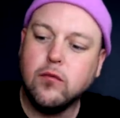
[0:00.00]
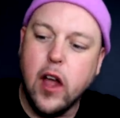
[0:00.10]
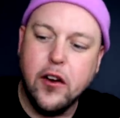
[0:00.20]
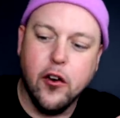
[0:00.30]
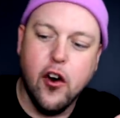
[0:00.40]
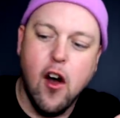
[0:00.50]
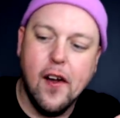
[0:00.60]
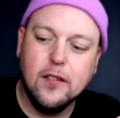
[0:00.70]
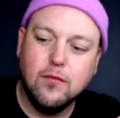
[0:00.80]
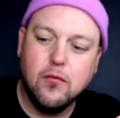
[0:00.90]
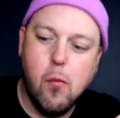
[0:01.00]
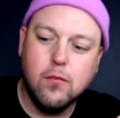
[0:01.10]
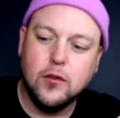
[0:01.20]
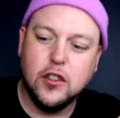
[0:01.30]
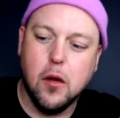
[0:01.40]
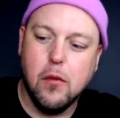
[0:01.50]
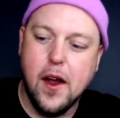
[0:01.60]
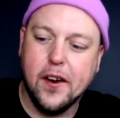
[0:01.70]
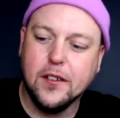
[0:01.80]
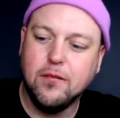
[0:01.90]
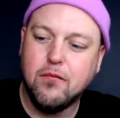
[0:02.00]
And you're not some, like,